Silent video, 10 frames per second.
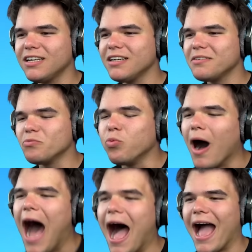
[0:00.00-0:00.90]
Sorry.
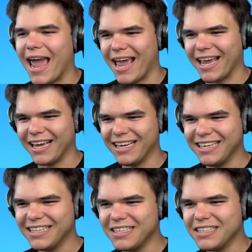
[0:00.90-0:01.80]
Why?
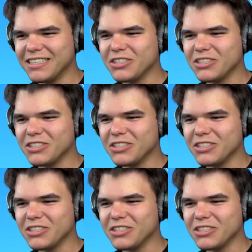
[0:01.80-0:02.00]
Sorry.